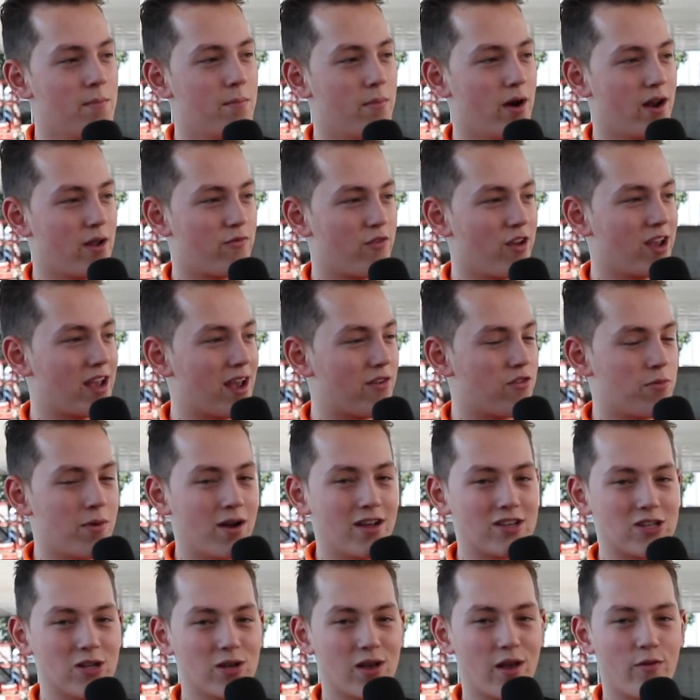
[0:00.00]
But I think
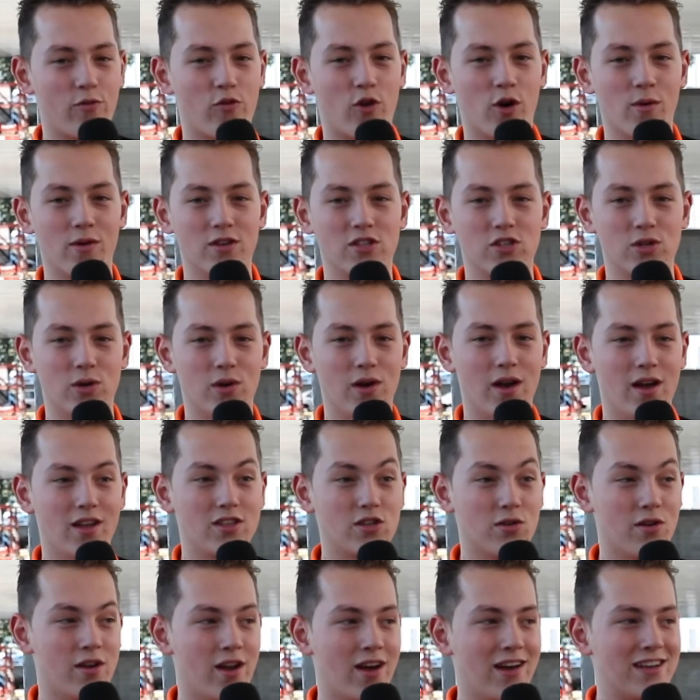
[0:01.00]
everybody's looking forward
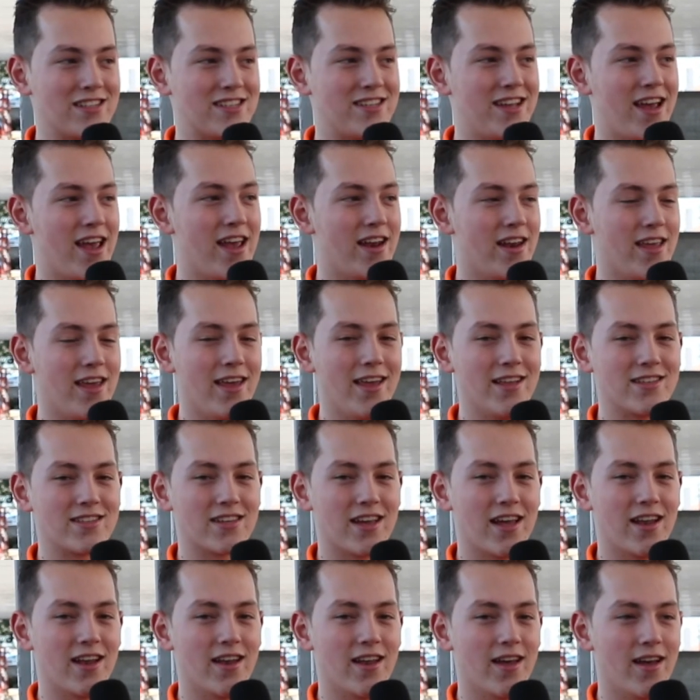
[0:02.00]
to a nice day in the
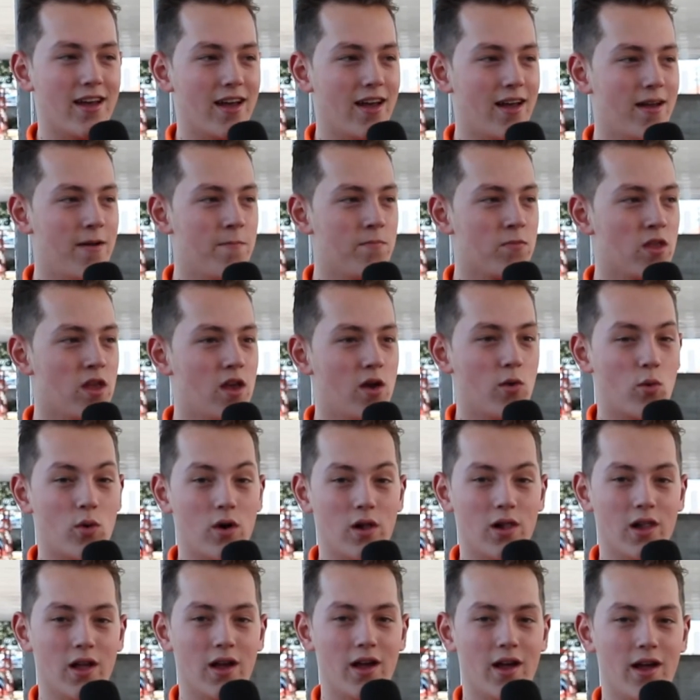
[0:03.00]
heat, and
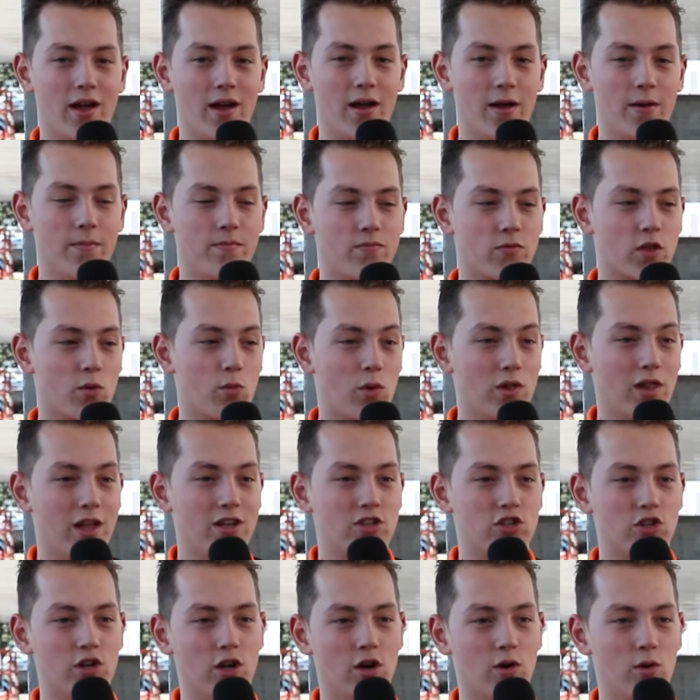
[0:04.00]
we'll
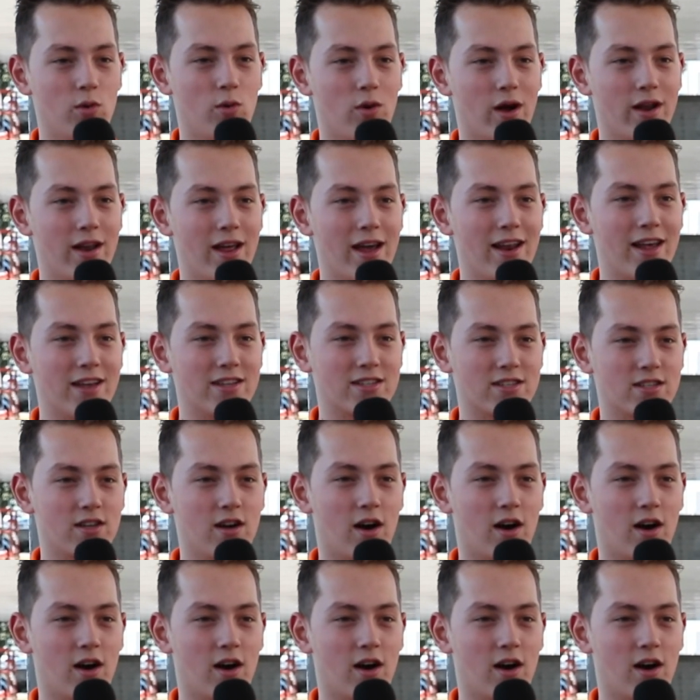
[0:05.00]
let you know when that has